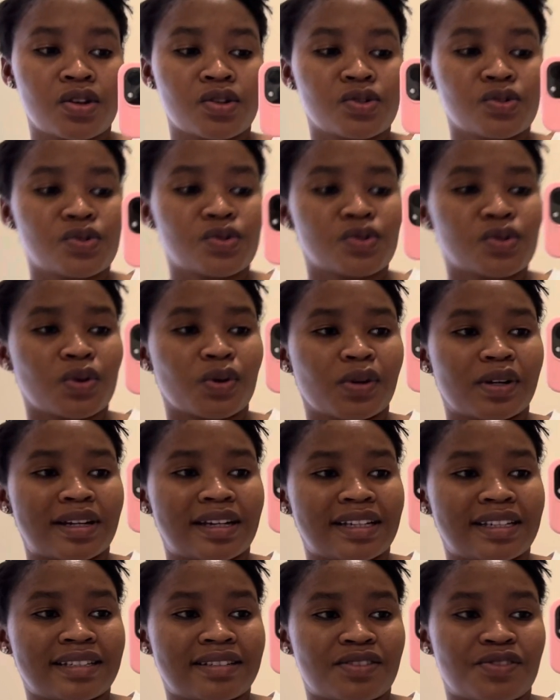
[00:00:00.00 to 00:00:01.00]
so
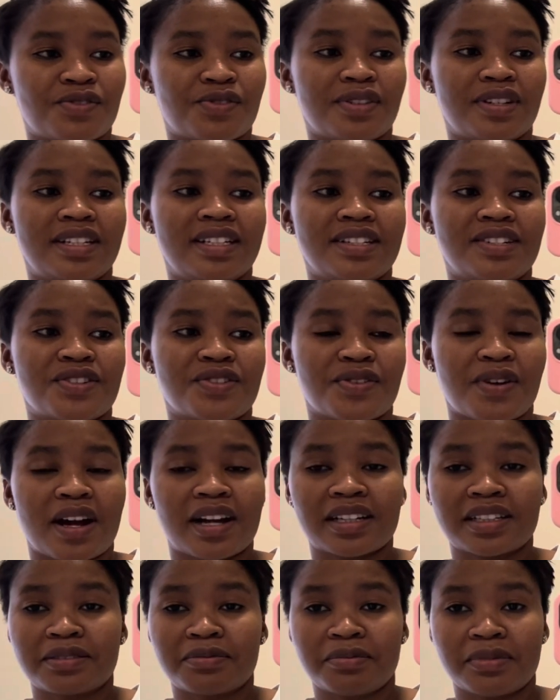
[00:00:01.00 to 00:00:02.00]
it really
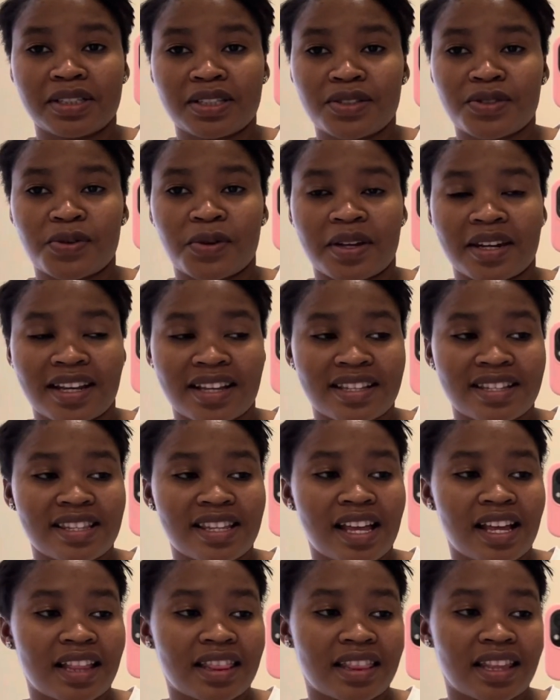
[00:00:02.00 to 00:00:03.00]
drank me to an
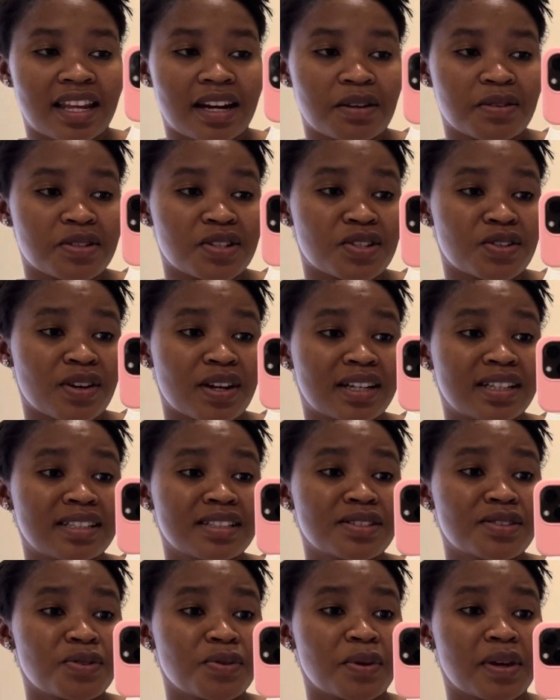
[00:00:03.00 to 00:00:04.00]
extent that I was
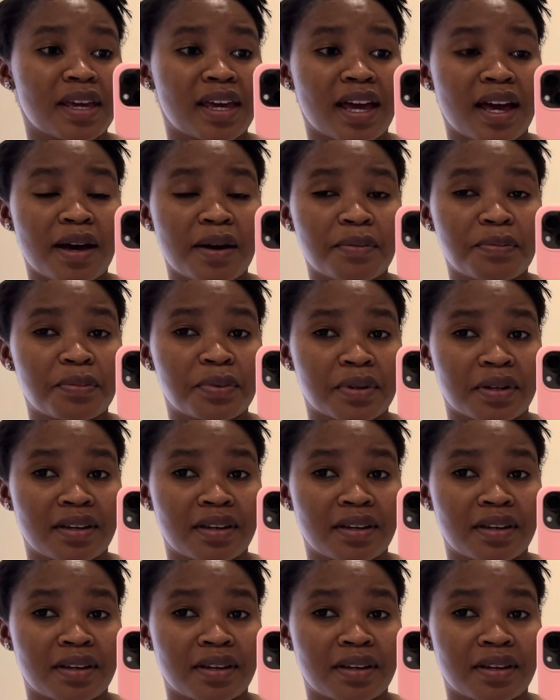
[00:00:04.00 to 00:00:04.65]
struggling to wake up